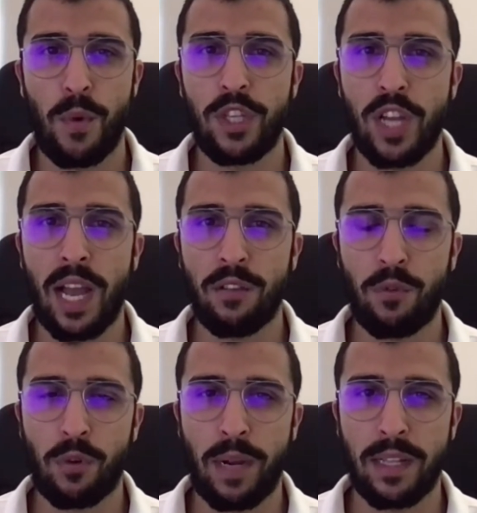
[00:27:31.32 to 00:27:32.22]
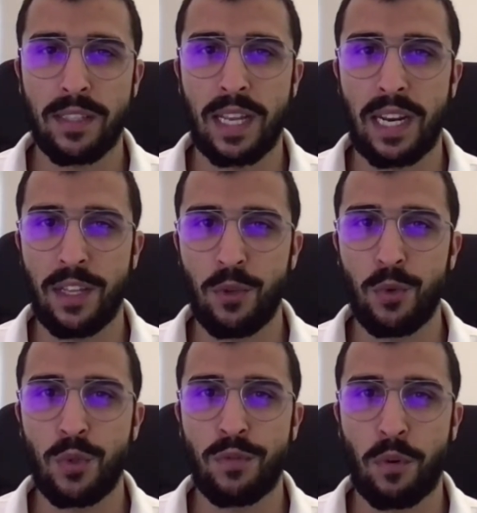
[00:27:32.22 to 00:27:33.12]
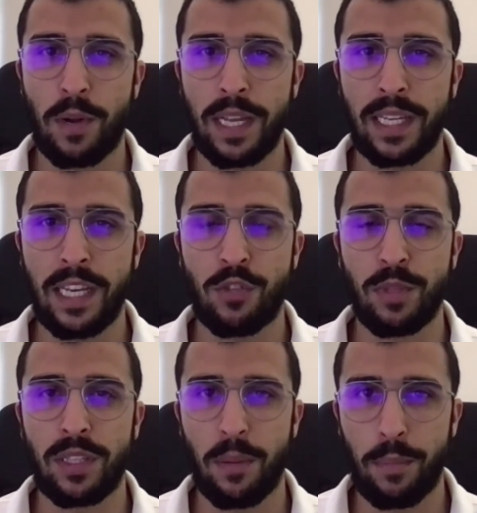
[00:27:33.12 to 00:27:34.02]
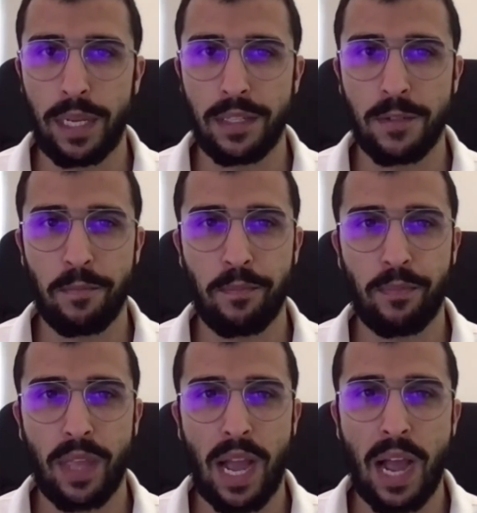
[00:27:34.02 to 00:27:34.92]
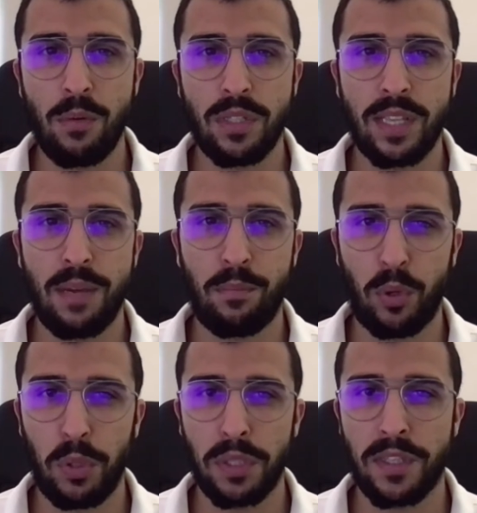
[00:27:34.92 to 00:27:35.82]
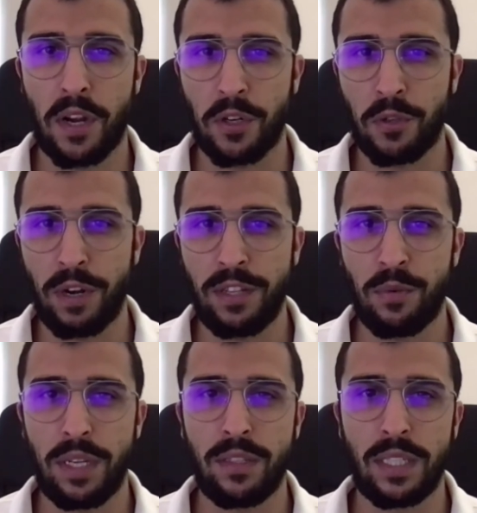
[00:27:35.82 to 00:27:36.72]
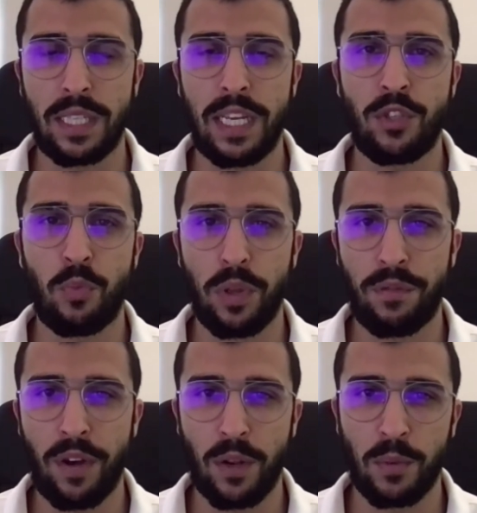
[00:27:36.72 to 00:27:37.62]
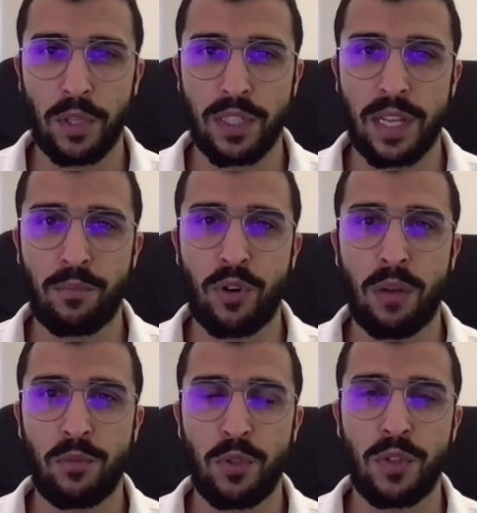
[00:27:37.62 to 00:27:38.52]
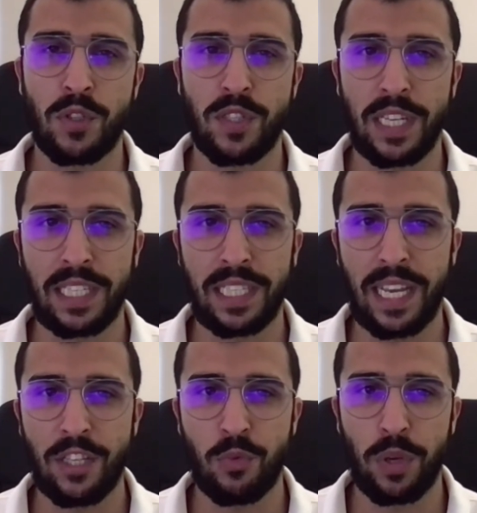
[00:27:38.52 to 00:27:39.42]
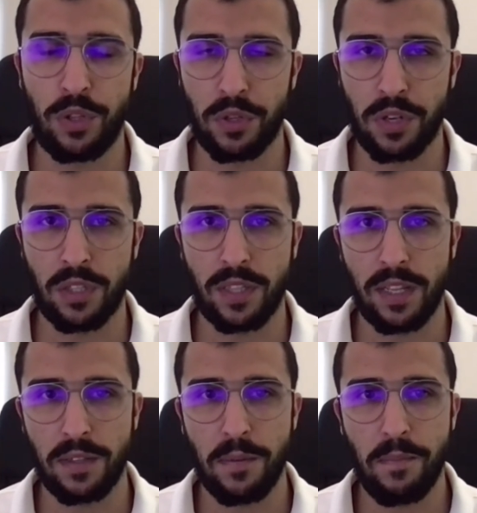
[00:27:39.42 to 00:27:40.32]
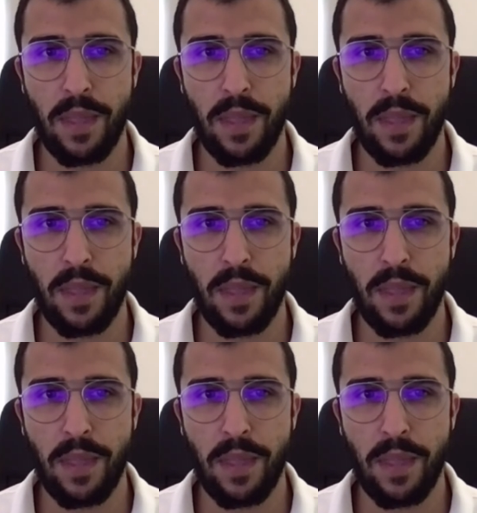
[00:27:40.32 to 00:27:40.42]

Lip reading: Which ad formats can I use for my engagement campaigns? I would say polls are a great way to engage with followers and prompt users to engage with your content.